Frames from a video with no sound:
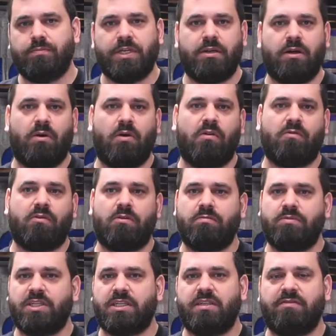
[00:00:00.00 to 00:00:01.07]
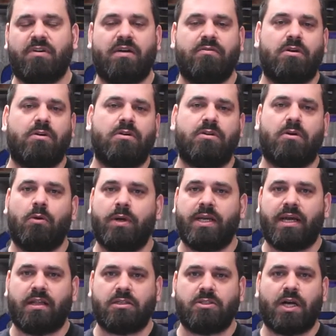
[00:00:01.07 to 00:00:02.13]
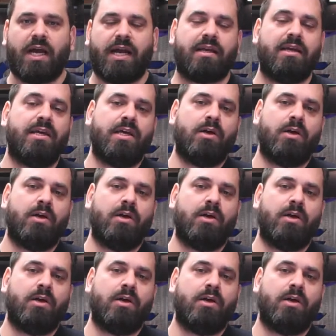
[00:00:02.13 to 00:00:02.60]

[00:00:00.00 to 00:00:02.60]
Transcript: you know, over 6,500 the whole way down the track,